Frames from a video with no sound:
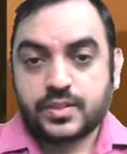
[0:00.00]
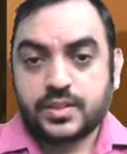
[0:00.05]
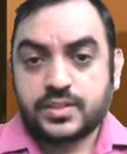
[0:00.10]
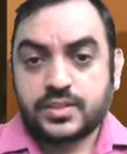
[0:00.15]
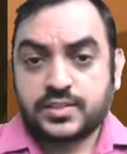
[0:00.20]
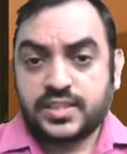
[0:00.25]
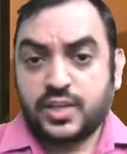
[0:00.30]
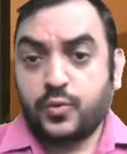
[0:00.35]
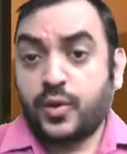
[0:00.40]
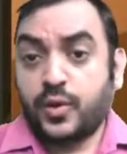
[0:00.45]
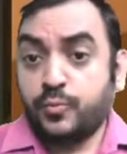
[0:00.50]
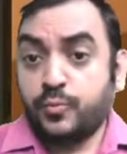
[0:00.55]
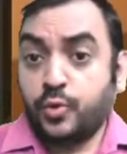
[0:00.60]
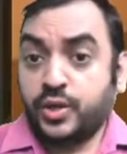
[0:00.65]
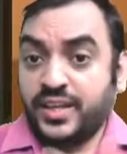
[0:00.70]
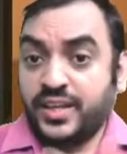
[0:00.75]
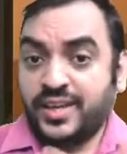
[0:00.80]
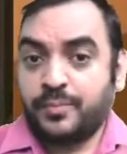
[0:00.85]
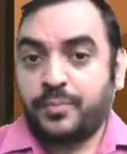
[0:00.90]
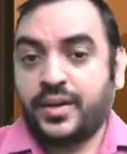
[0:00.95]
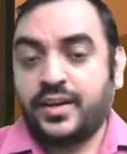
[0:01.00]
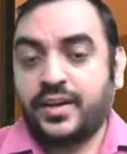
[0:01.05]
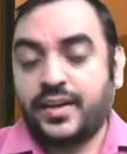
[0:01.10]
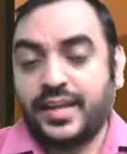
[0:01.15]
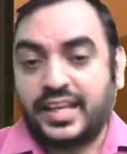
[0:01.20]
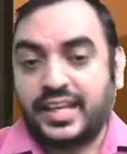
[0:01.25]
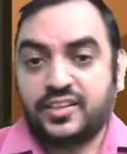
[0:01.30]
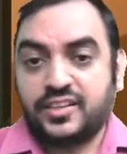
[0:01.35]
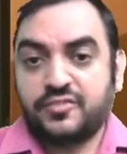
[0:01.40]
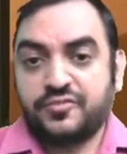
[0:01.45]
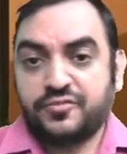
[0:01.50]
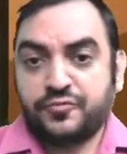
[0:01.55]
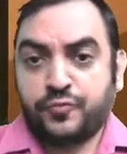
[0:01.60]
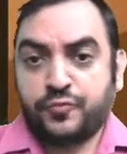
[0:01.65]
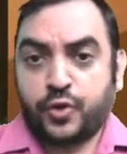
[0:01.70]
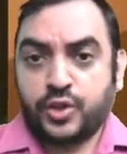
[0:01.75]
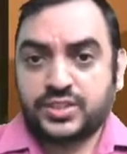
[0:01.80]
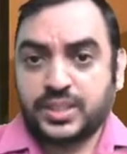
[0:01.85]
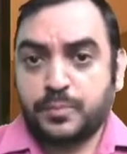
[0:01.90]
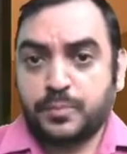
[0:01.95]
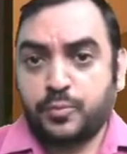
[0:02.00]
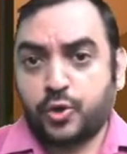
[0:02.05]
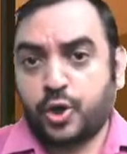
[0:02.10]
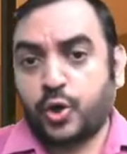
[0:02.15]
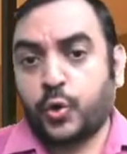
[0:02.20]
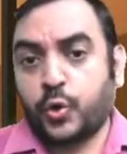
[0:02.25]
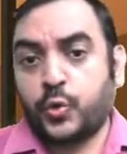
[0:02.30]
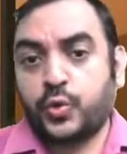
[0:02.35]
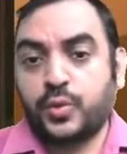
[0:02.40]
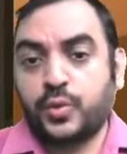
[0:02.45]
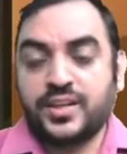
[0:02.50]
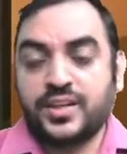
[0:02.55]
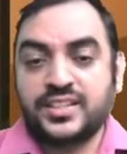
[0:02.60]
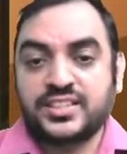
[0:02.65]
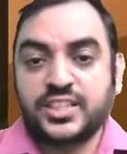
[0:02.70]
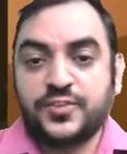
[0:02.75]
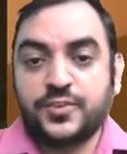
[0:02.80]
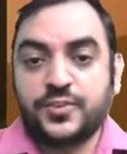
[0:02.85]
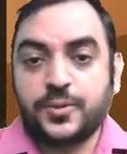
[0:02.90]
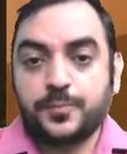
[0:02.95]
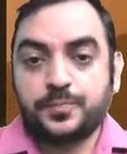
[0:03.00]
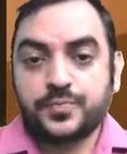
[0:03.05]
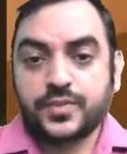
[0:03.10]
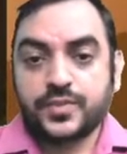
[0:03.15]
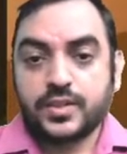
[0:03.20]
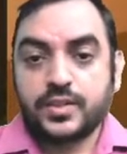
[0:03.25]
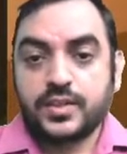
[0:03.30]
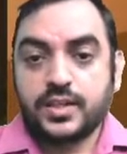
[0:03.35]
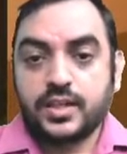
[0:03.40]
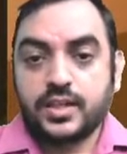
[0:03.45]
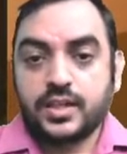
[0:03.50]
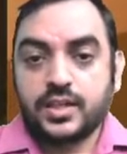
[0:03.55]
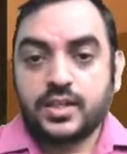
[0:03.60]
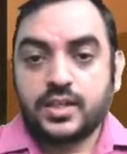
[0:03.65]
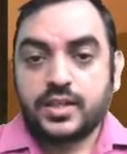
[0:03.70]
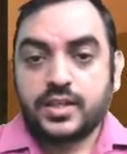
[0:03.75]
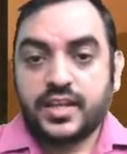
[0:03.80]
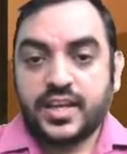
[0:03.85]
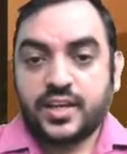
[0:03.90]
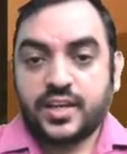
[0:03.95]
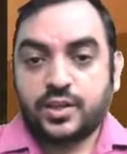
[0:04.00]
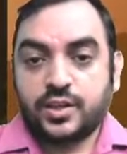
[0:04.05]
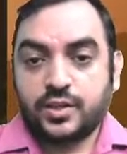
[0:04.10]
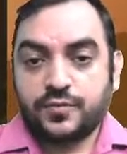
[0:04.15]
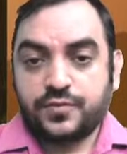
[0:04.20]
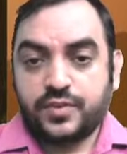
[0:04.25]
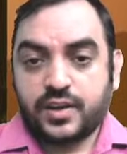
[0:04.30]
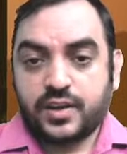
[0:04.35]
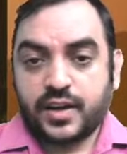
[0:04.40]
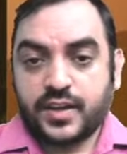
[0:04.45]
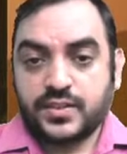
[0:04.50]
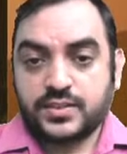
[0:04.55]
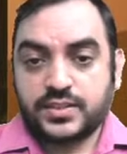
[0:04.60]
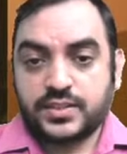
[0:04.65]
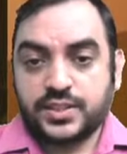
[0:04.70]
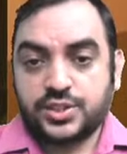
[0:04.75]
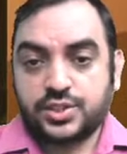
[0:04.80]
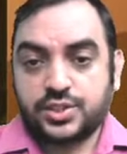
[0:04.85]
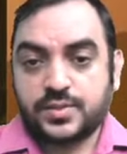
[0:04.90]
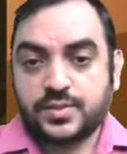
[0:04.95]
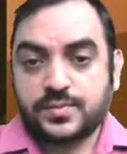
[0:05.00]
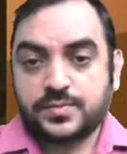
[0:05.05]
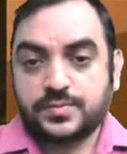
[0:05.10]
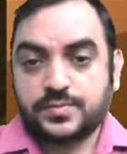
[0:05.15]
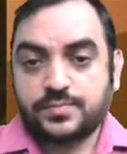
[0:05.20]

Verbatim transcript: Still one more year pending for some more loan to be received. Date of transition.